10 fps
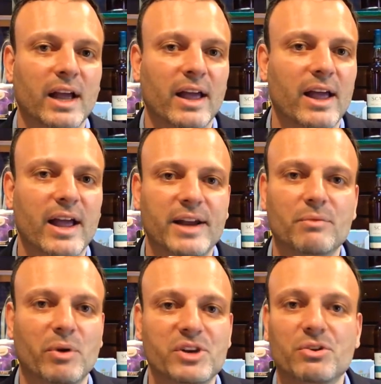And
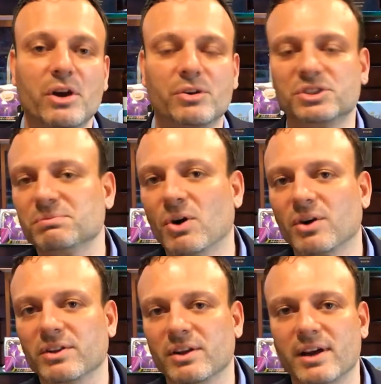when you go to
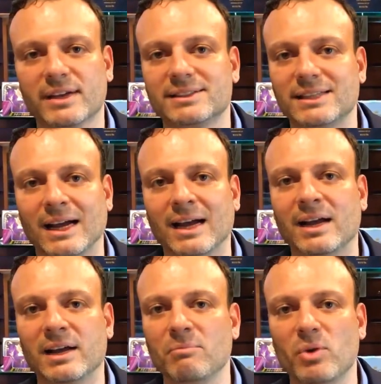smoke it the next
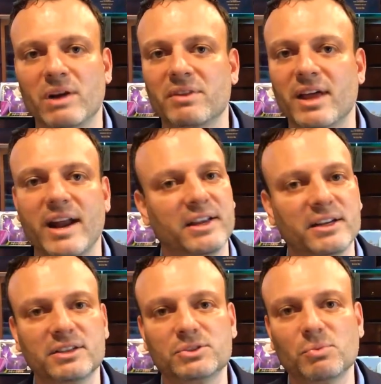time, whenever that
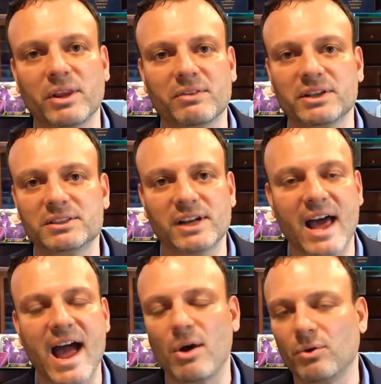is, whether it's an
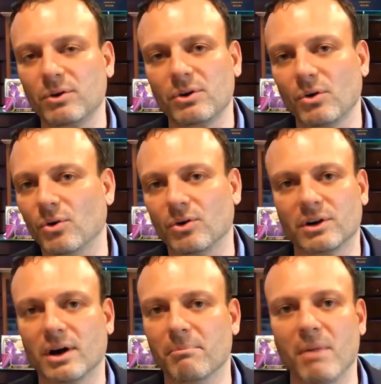hour
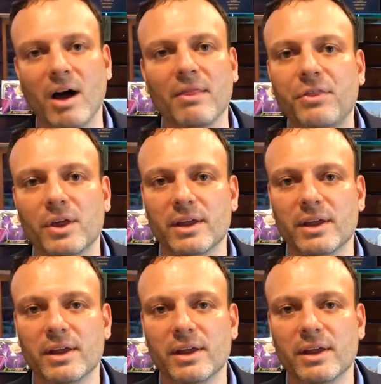or a month